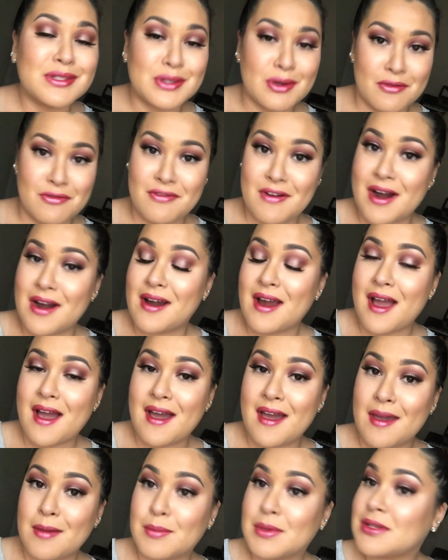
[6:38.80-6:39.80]
far
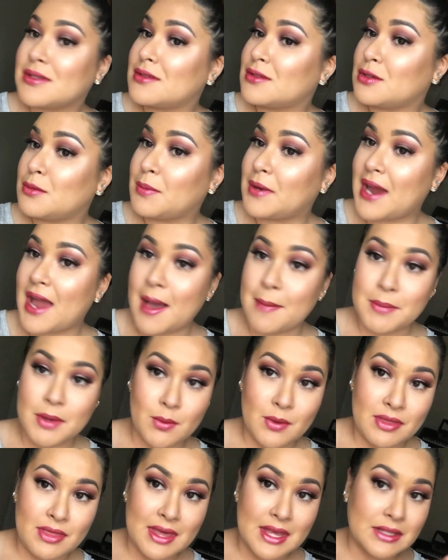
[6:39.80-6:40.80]
I'm super happy
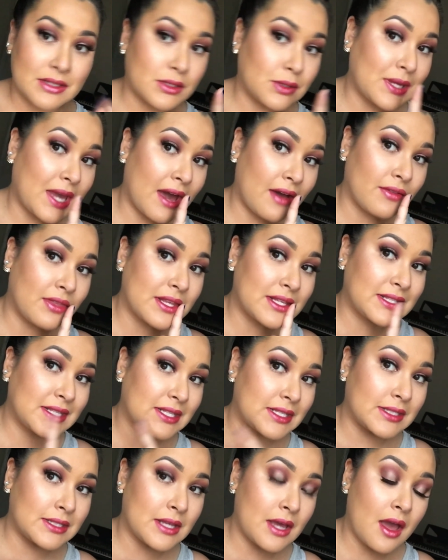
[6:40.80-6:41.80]
with it. So yeah, this
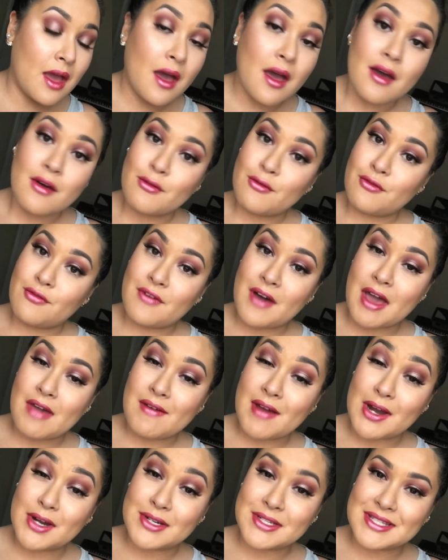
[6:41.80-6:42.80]
is 5
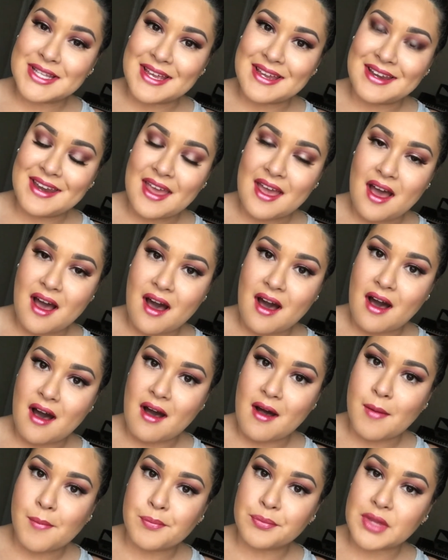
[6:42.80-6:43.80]
hours in.
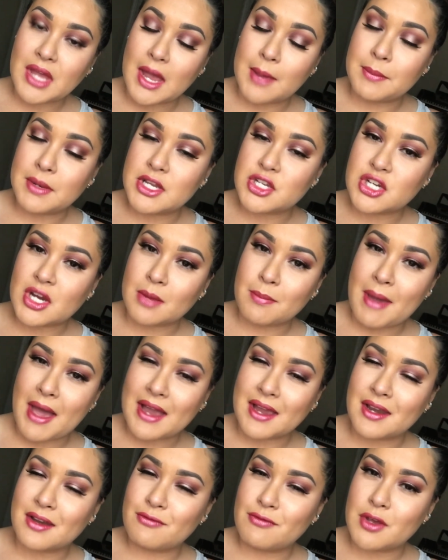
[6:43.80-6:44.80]
I'm gonna check
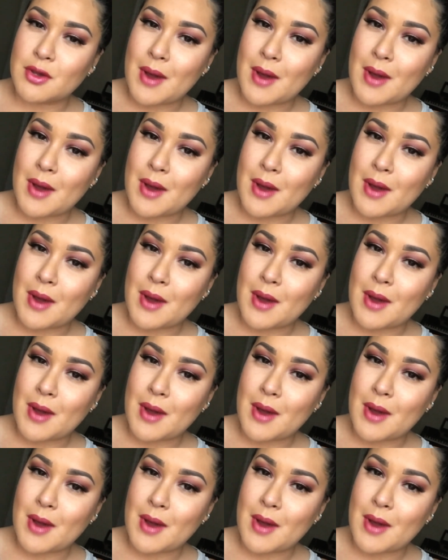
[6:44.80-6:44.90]
back in a few